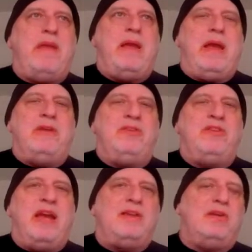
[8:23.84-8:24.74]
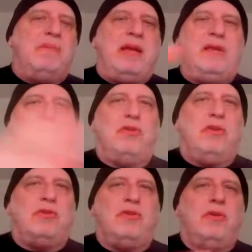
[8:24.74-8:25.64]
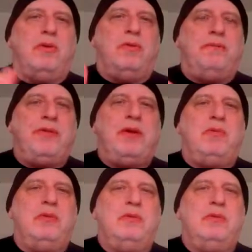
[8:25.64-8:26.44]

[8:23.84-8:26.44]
and just add tomato sauce or, you know,